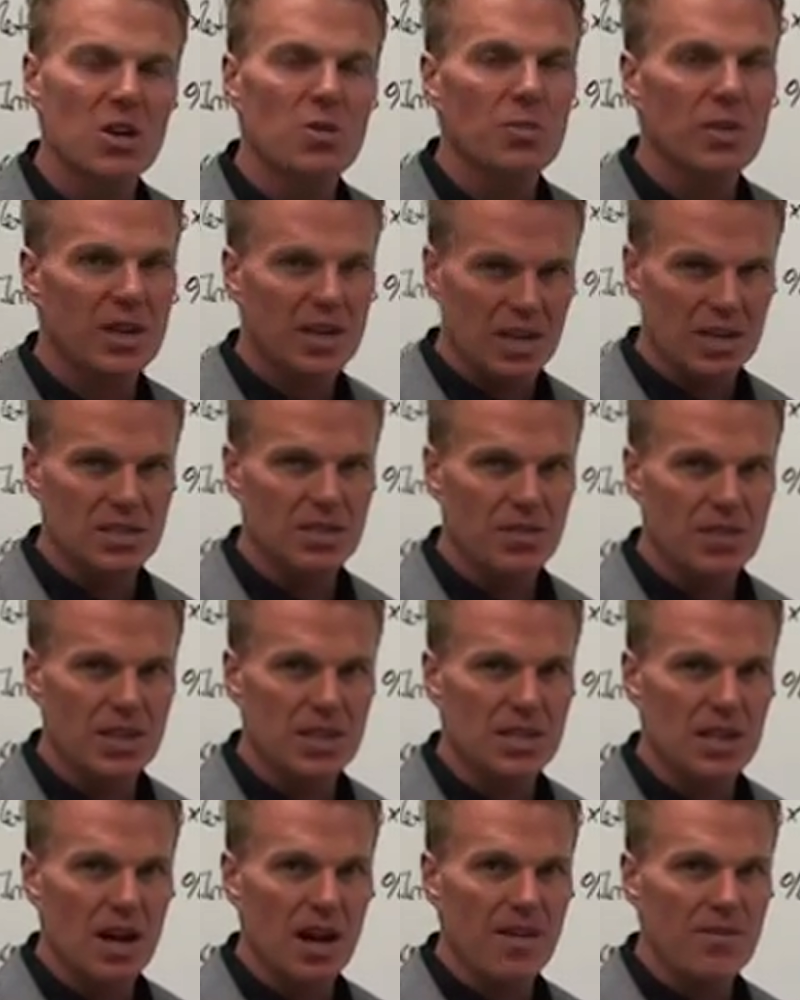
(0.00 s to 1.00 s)
because of the
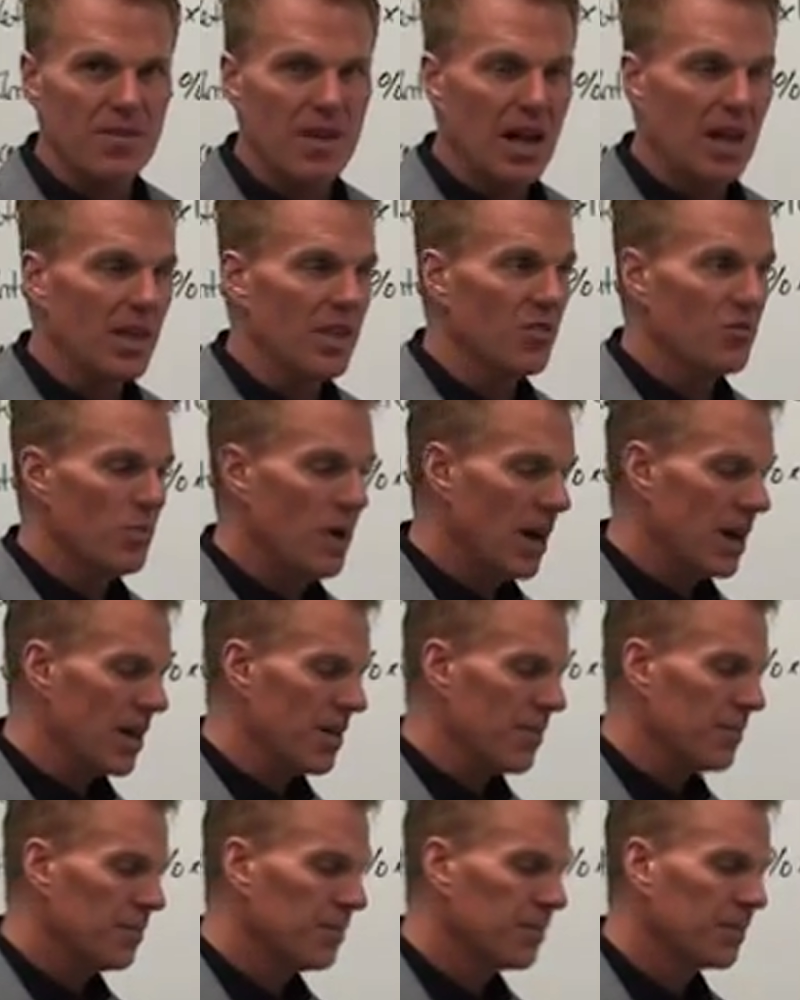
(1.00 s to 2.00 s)
time value of money.
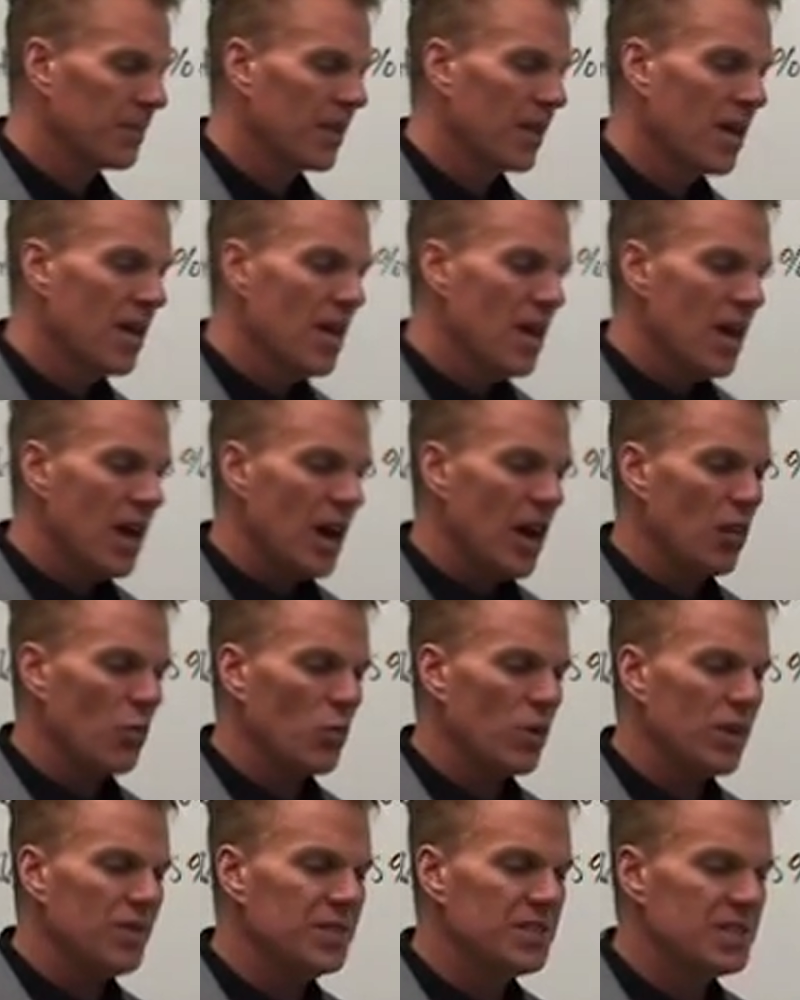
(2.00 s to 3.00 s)
And
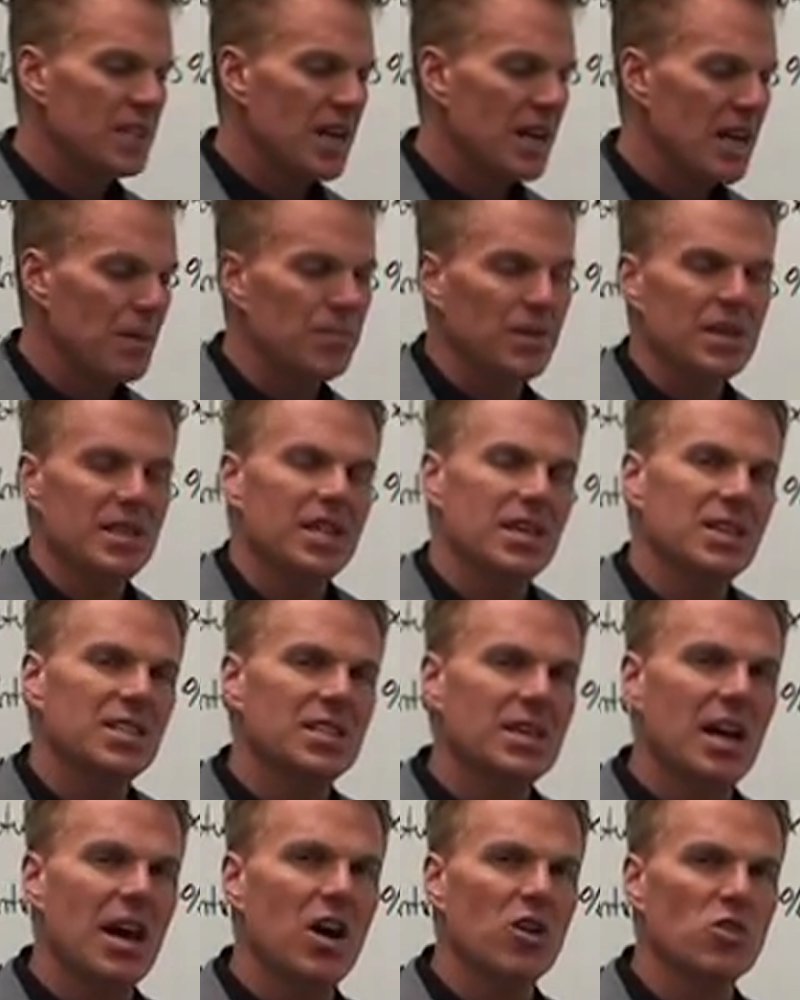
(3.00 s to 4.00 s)
we've set up a
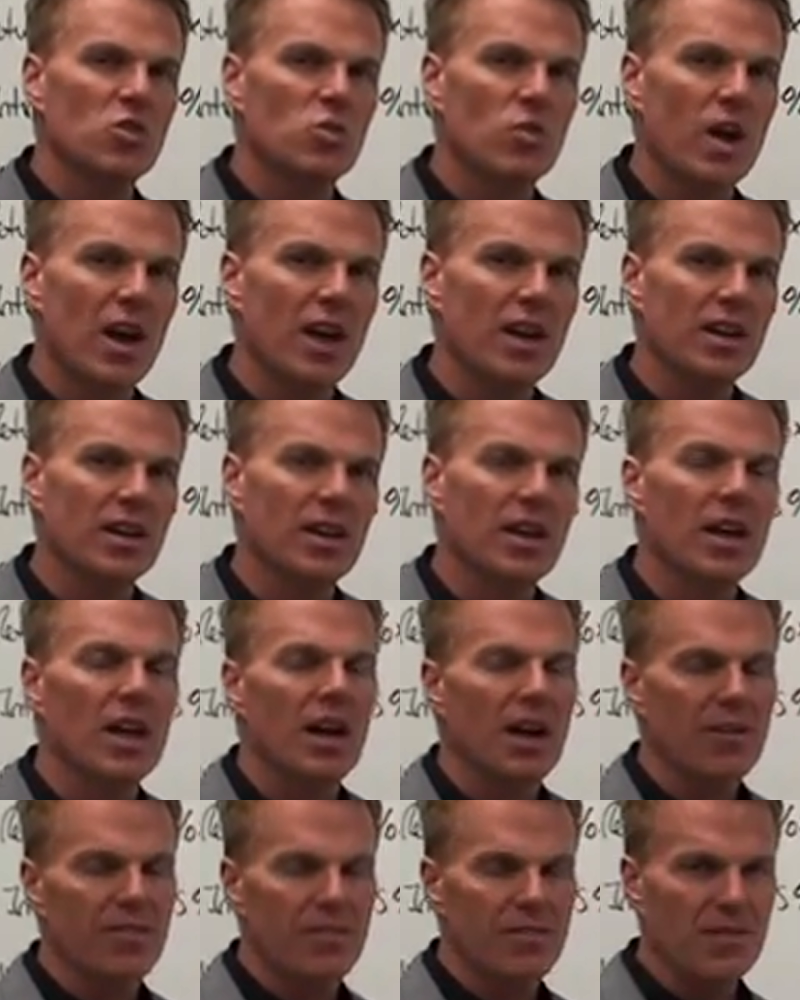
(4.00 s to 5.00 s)
discount rate
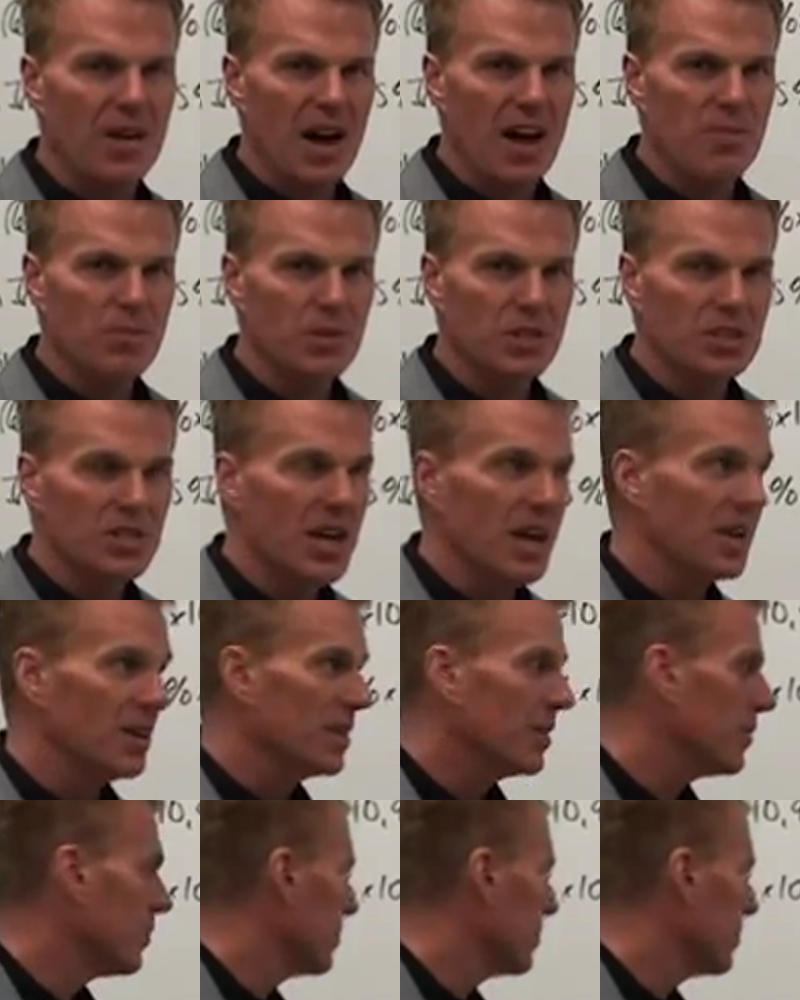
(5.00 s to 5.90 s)
of 5%.